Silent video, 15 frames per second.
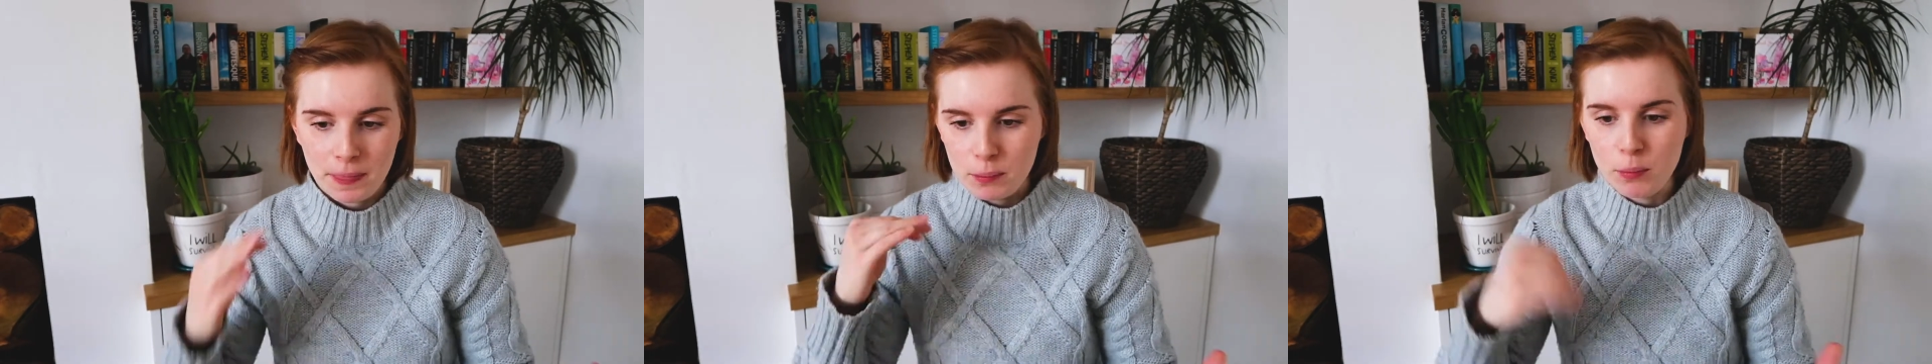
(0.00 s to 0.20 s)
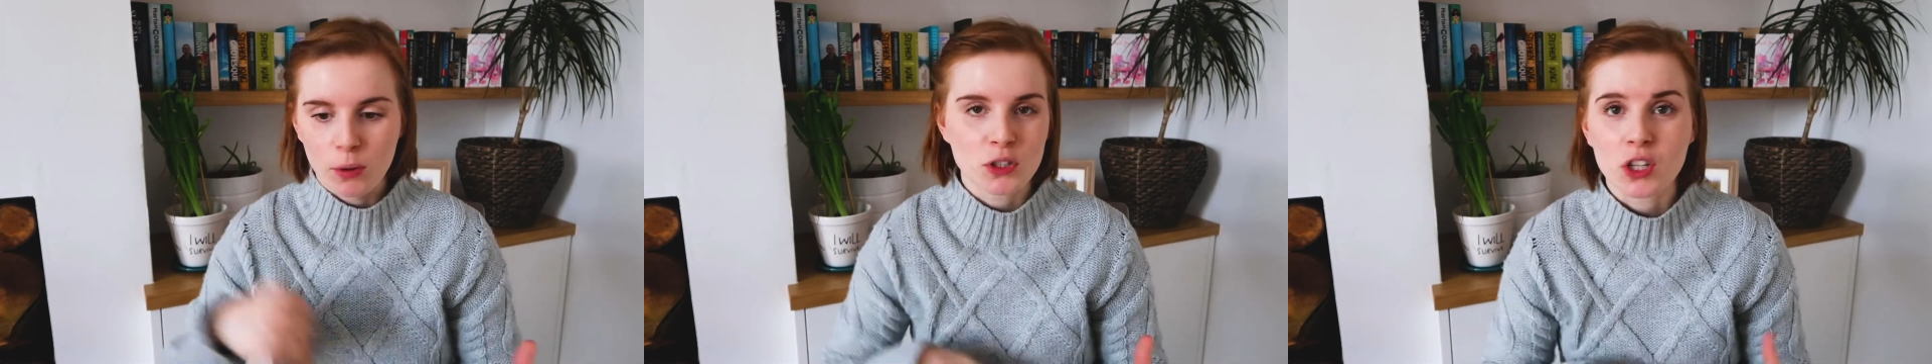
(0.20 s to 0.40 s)

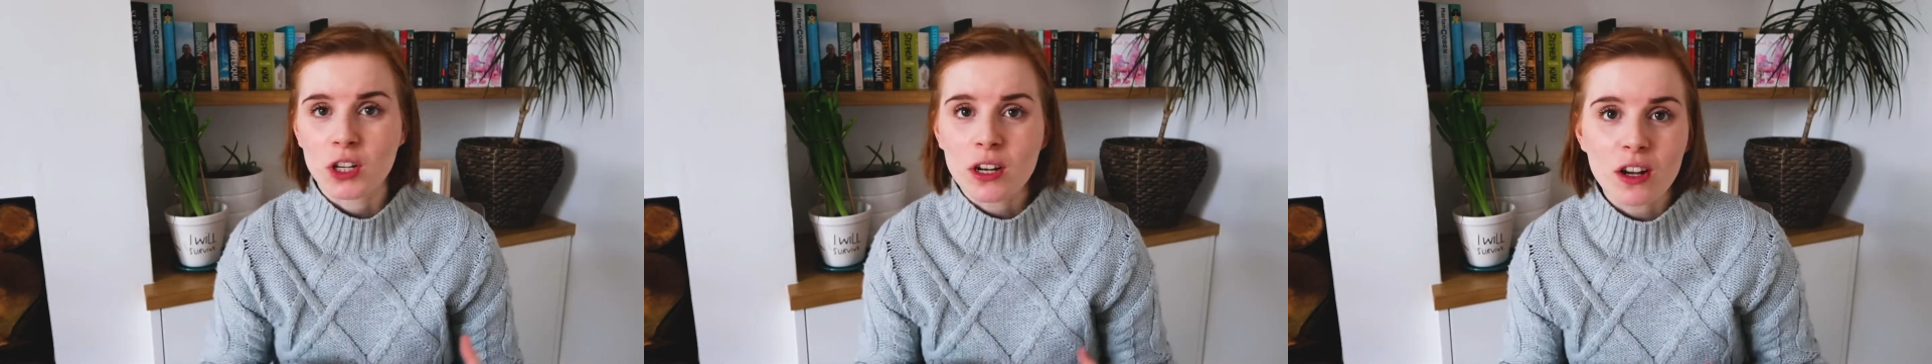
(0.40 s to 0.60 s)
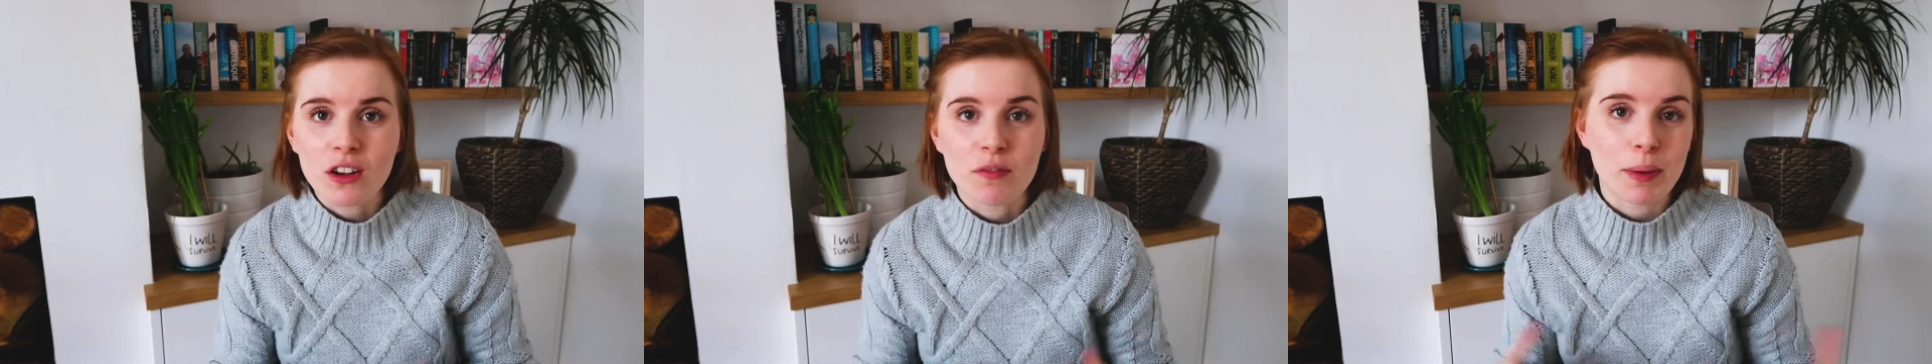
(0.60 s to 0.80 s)

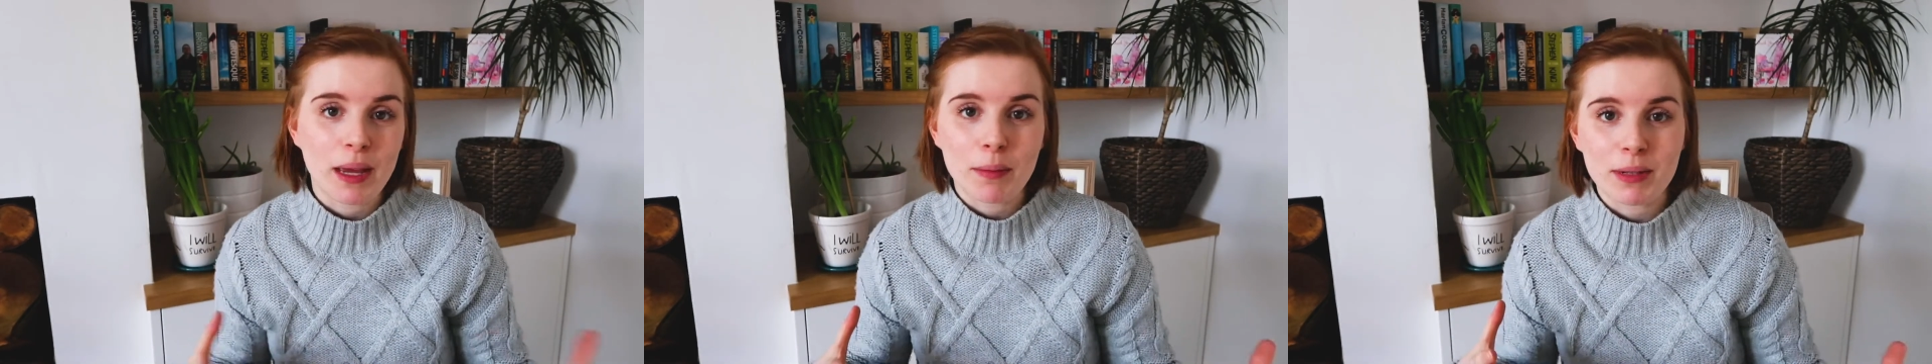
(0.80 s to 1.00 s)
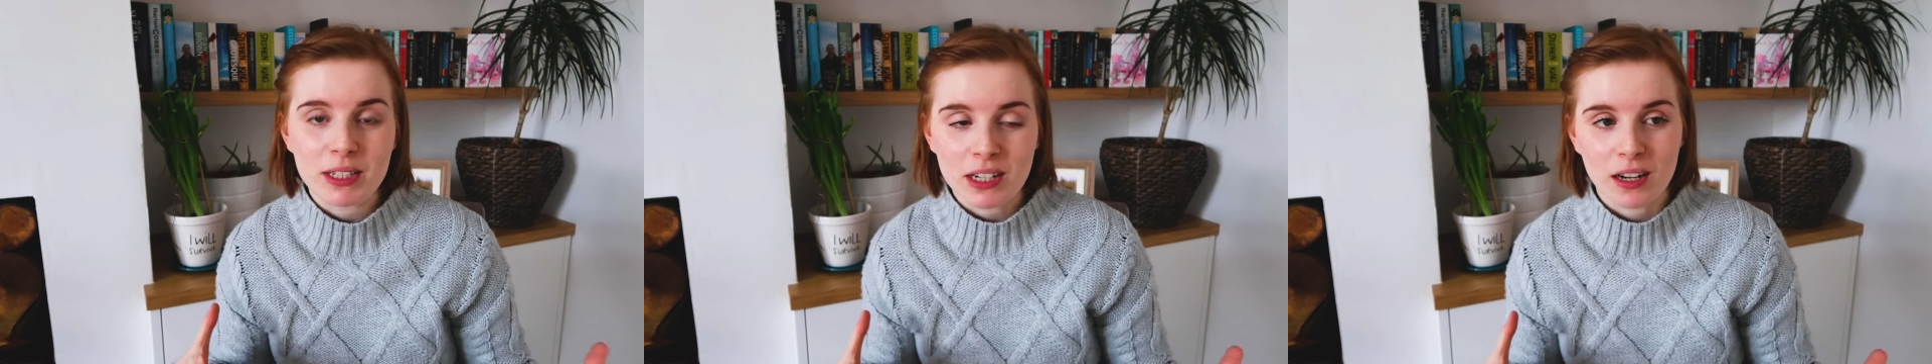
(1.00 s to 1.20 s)
model of
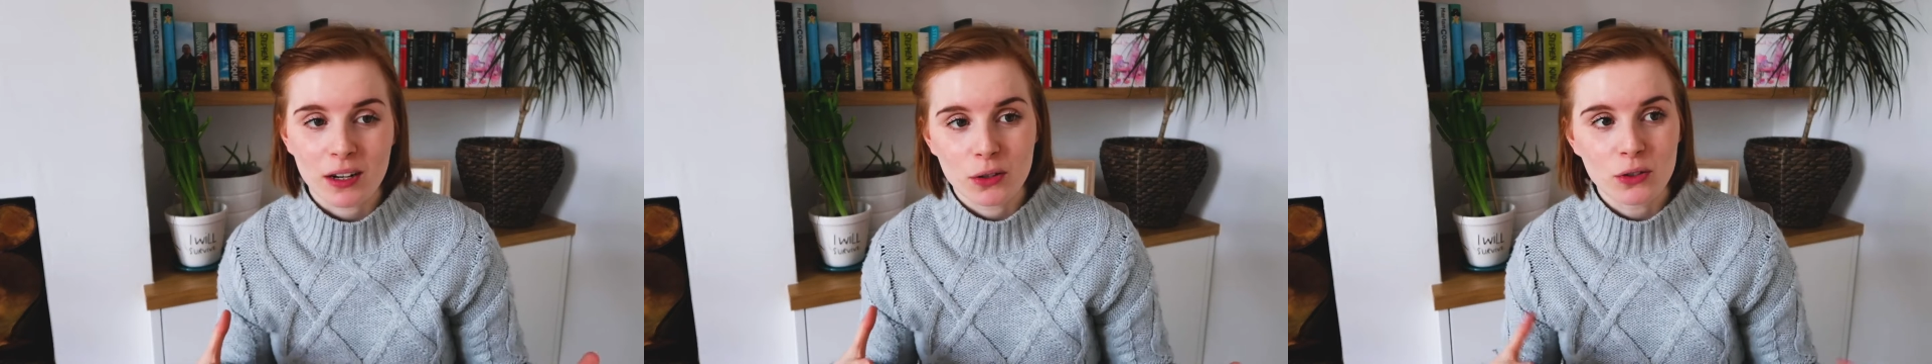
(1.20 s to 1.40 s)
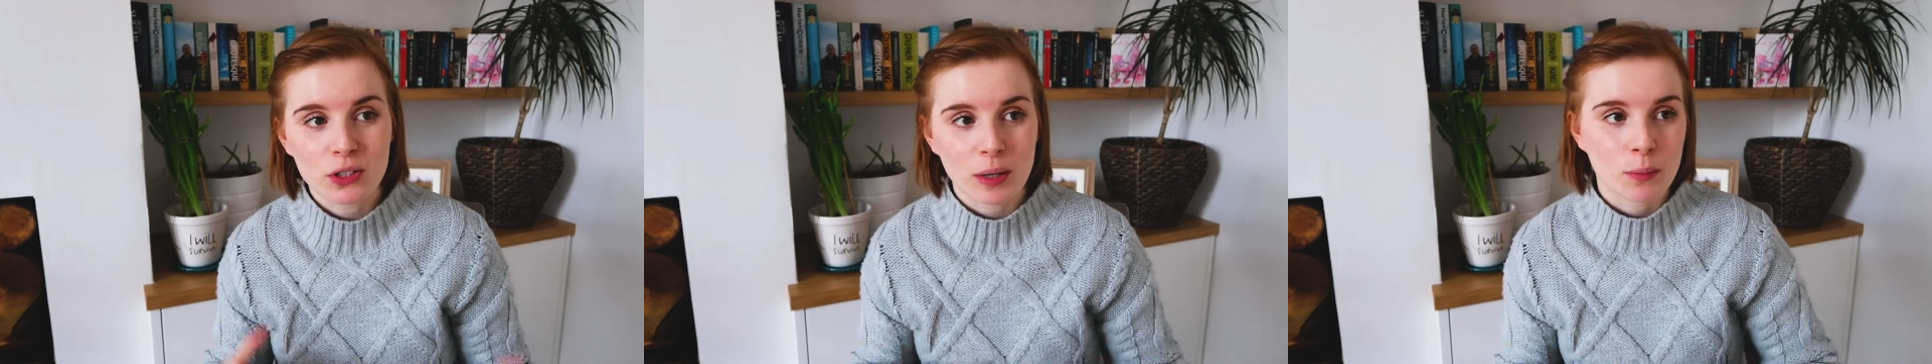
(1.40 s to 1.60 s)
baby's
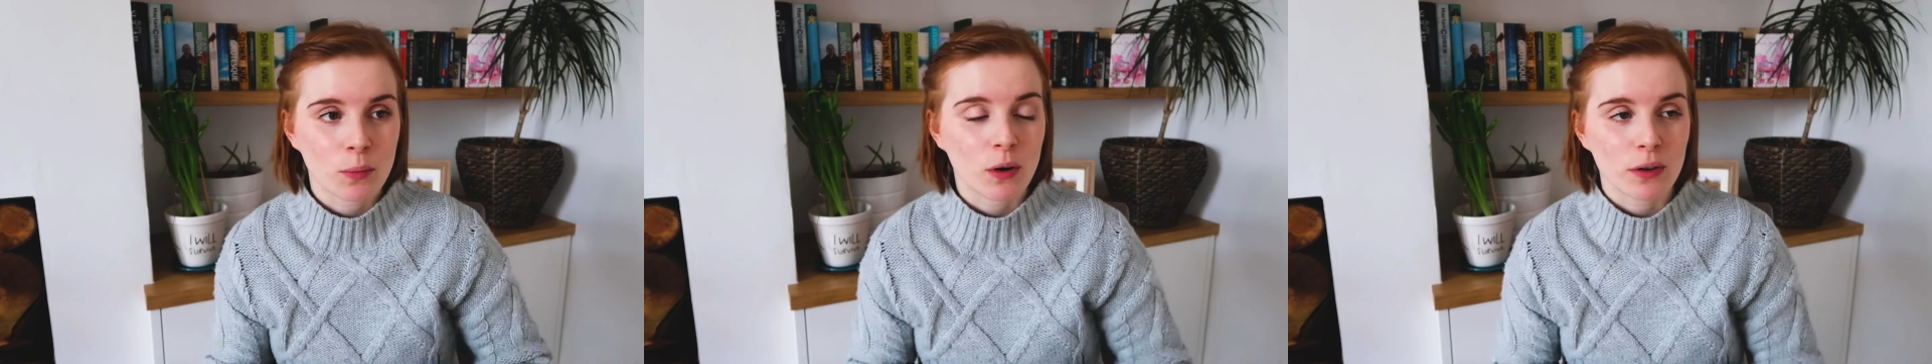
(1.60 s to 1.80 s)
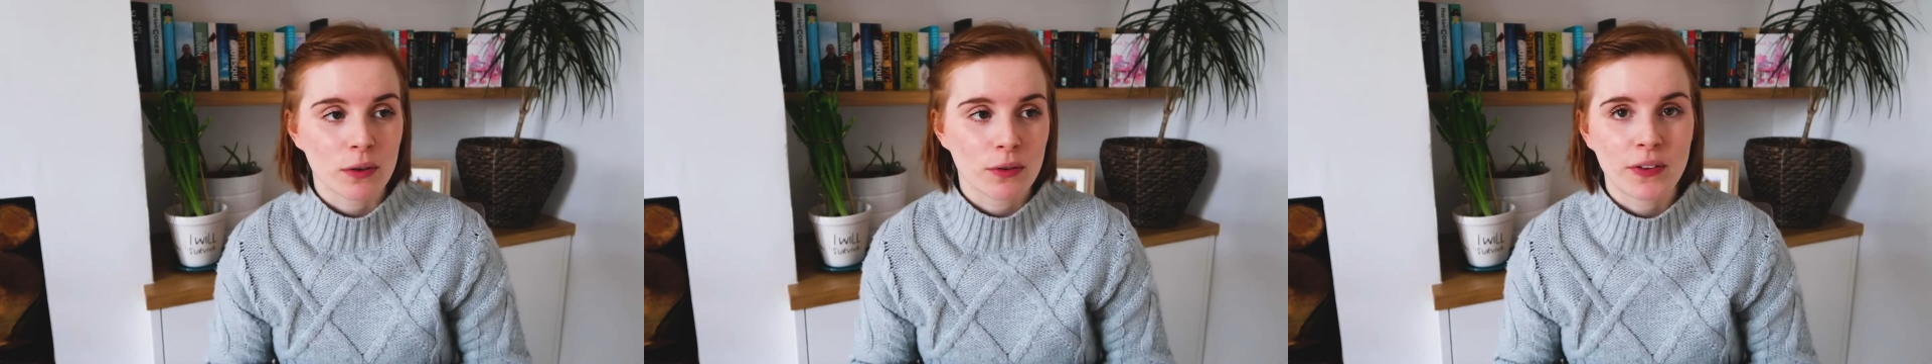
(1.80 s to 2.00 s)
clothes and what